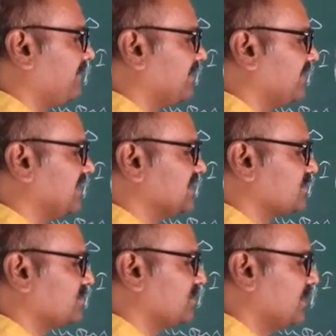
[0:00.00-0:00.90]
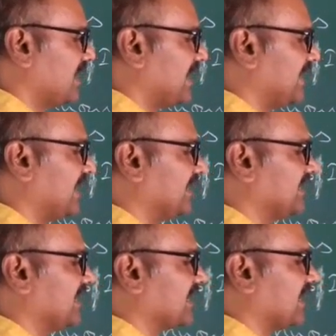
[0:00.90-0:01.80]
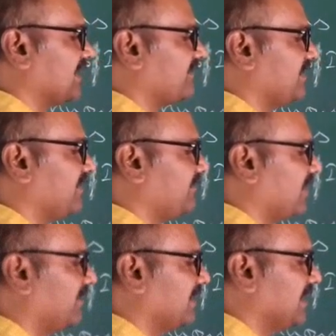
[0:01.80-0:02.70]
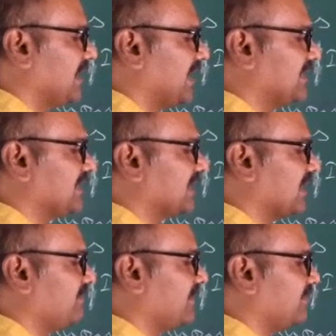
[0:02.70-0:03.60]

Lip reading: and another color, there is some gap between these two,